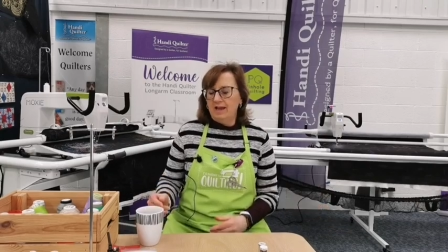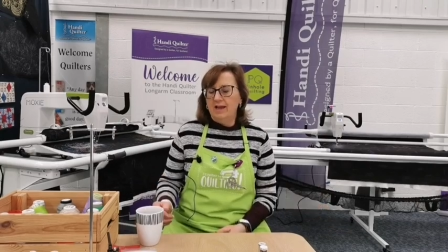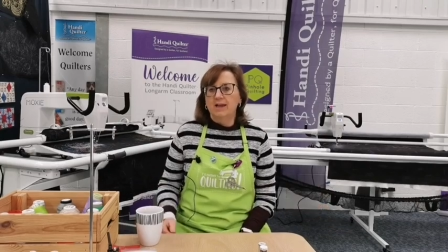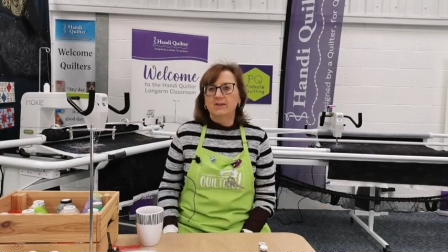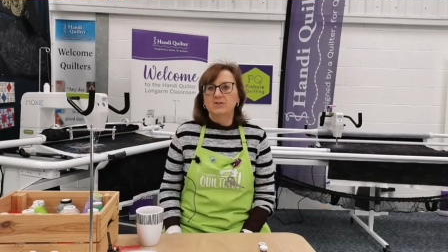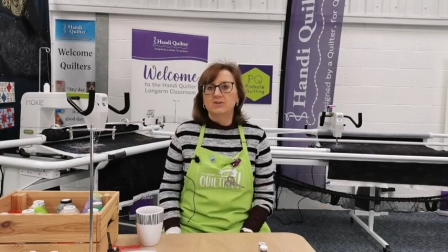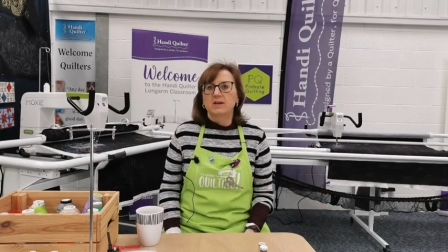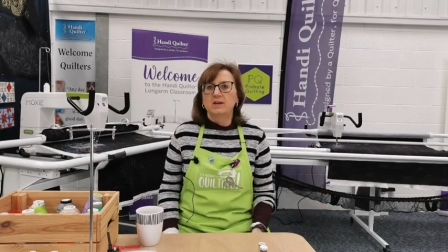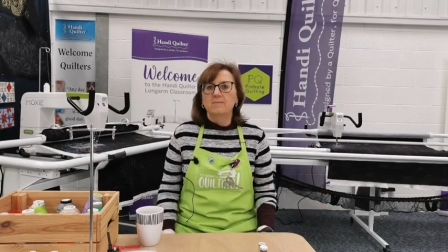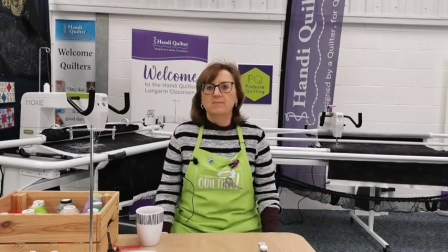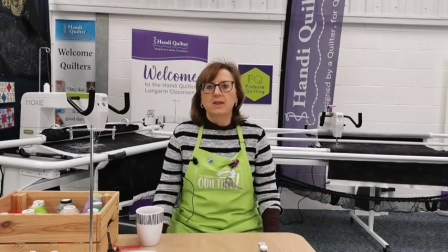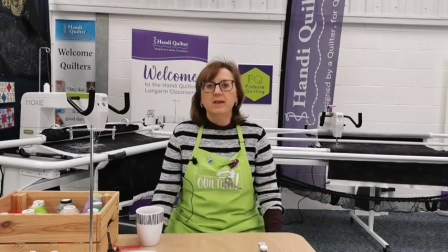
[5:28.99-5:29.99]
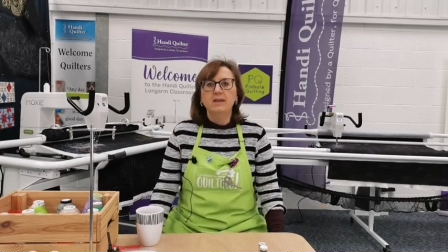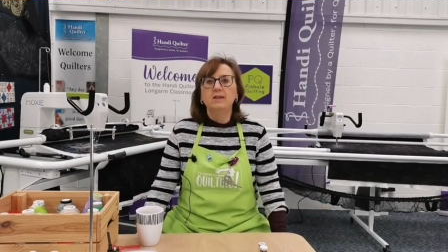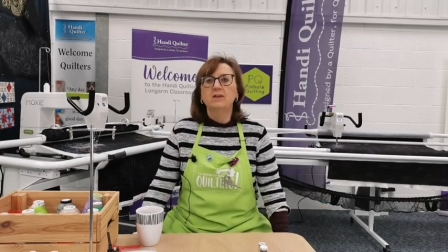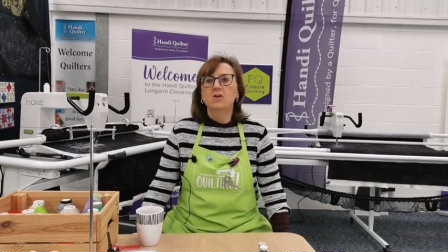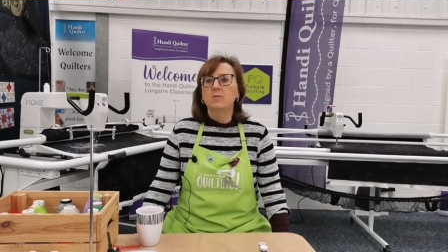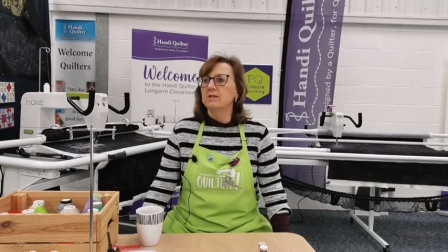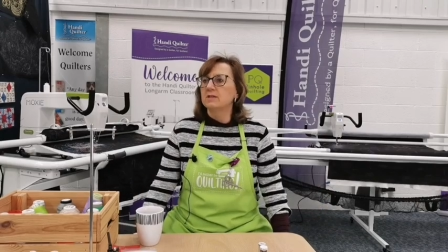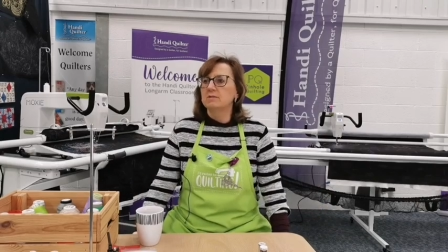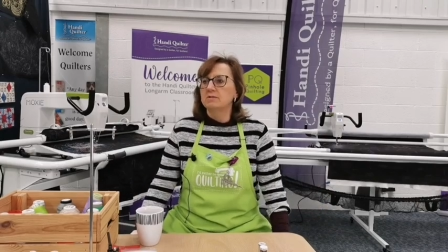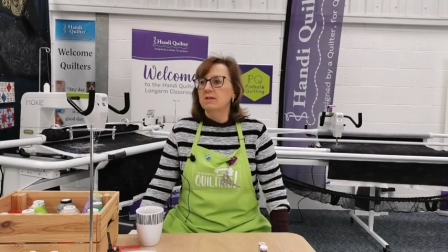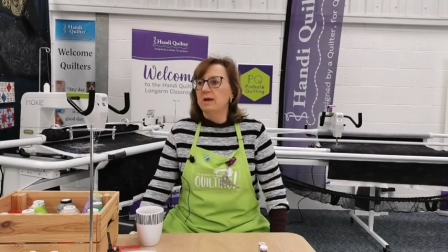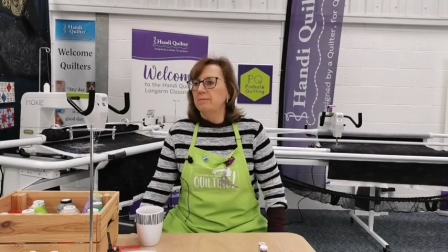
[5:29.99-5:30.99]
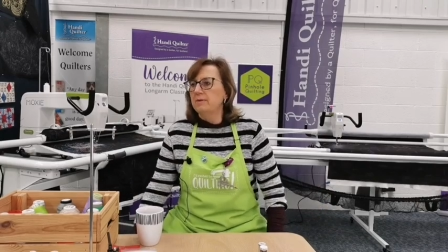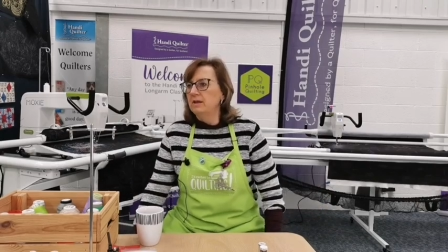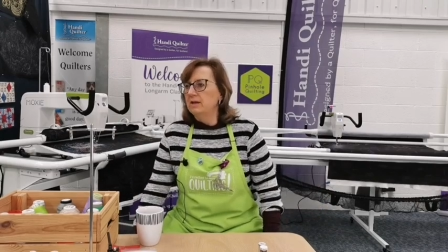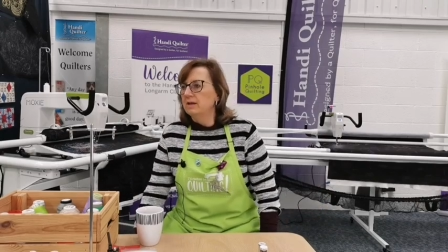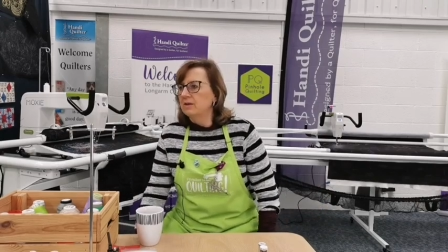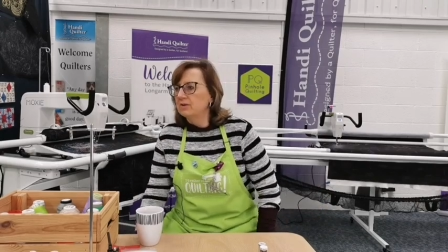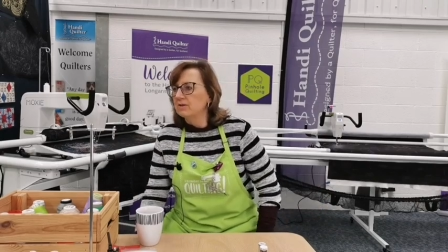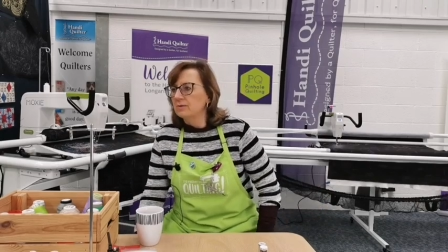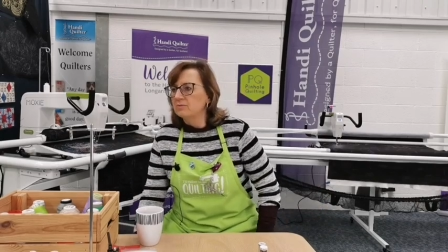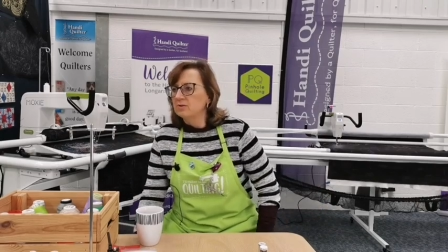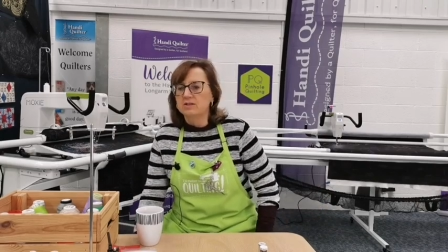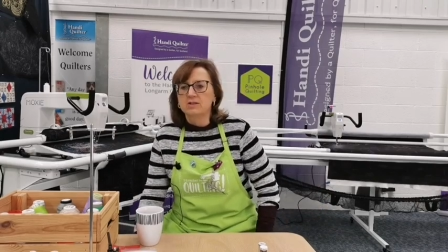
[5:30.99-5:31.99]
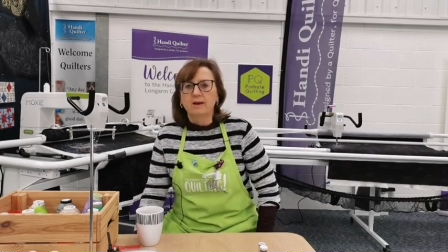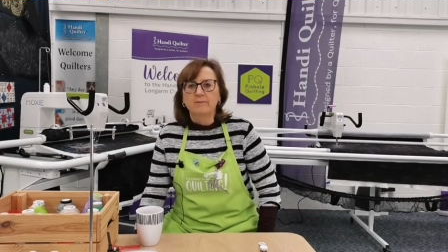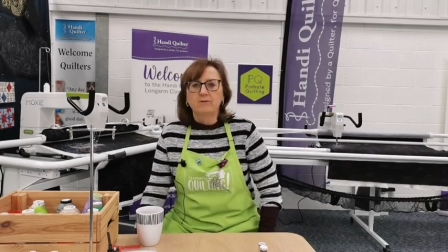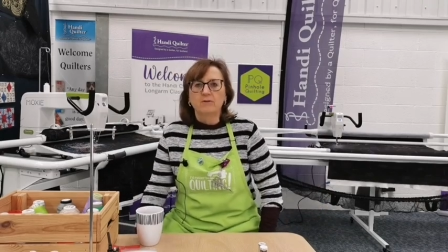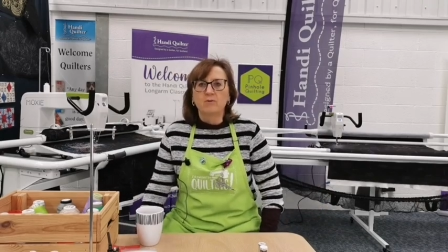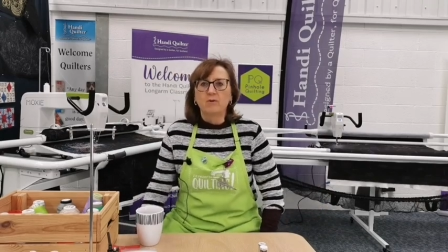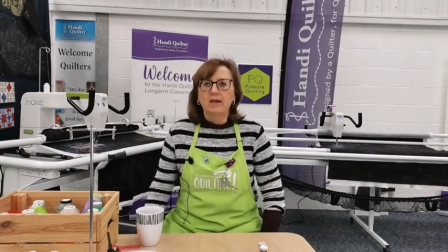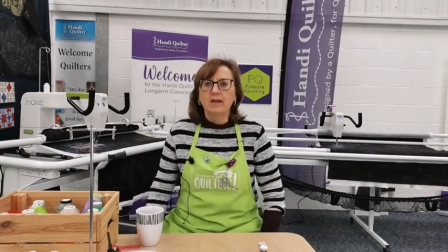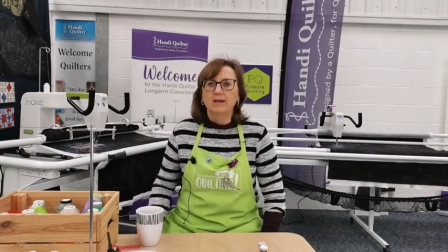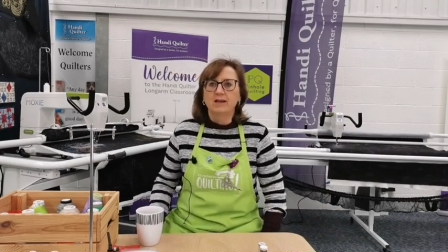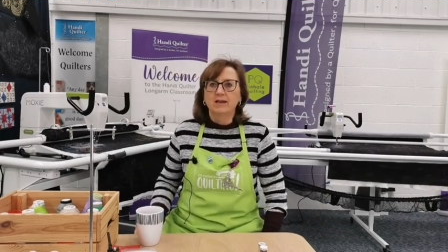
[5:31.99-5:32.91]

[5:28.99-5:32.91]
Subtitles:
And any comments yet, Pete? Because I'm just yabbering away.